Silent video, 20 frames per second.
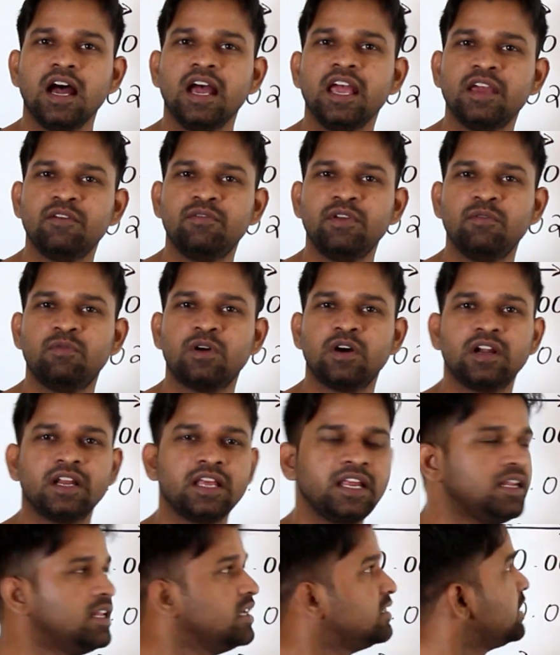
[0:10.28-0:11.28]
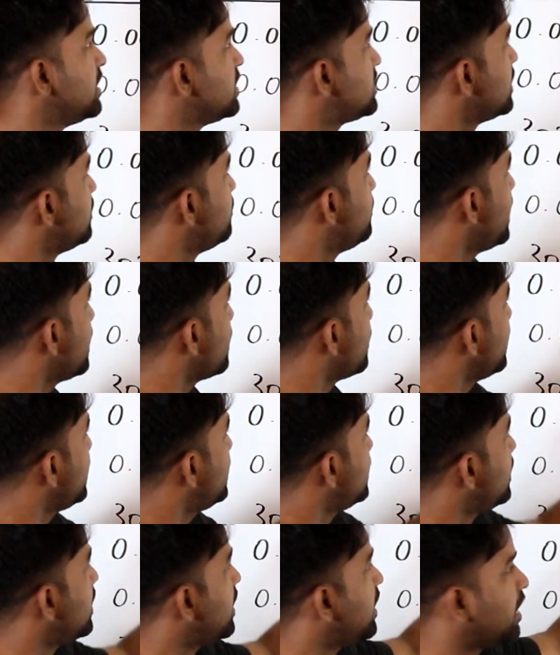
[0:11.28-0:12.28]
everyone, in this lesson we are
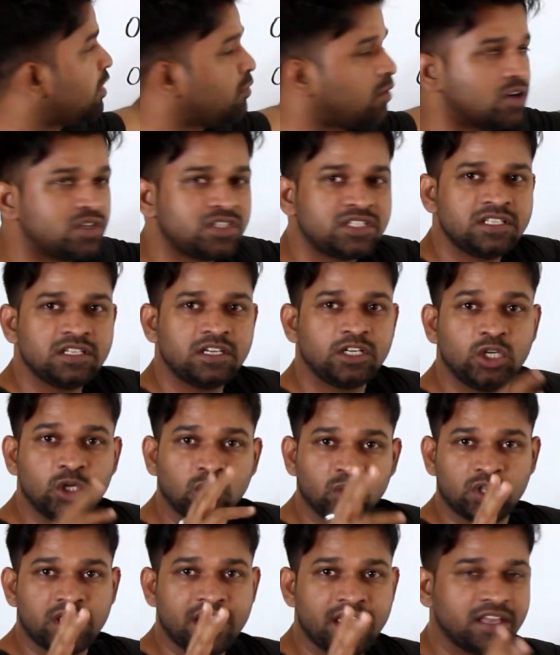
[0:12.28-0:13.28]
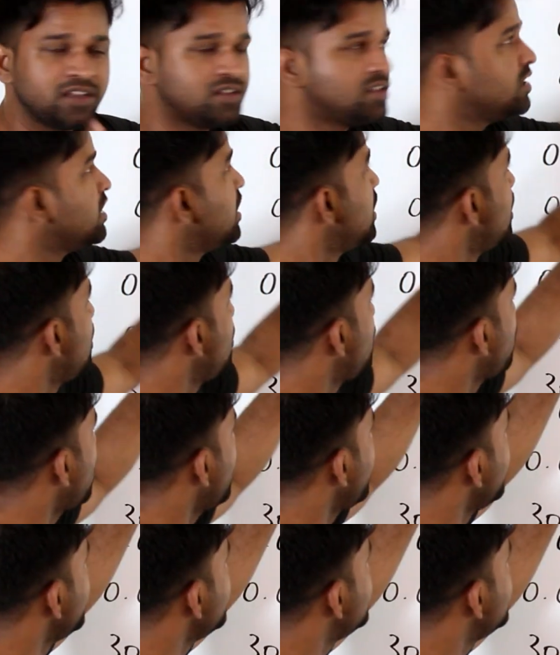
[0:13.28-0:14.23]
going to learn about two things. One